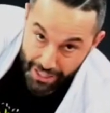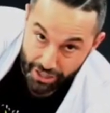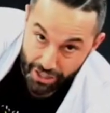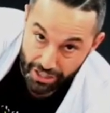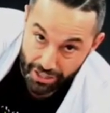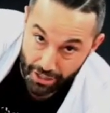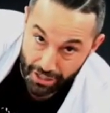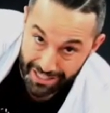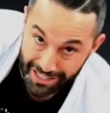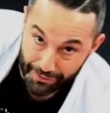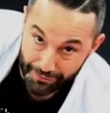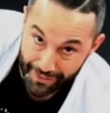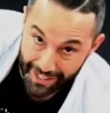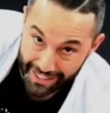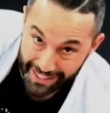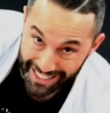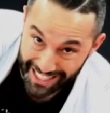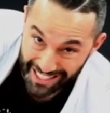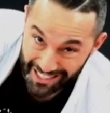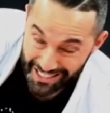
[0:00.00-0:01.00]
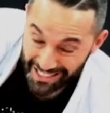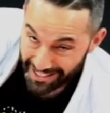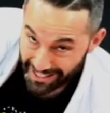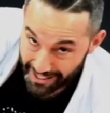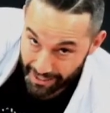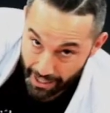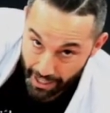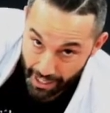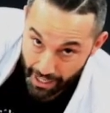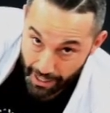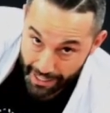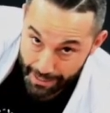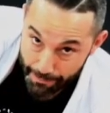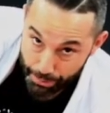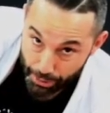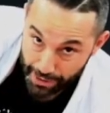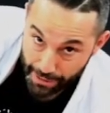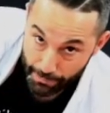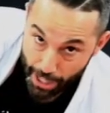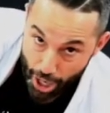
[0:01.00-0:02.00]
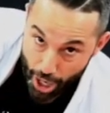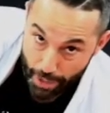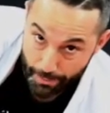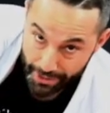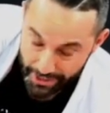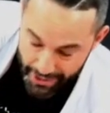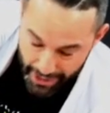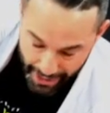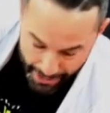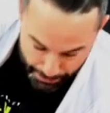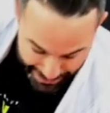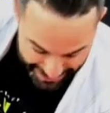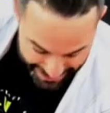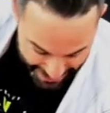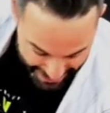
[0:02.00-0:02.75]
just to defend against uh, him pulling my arm inside. But the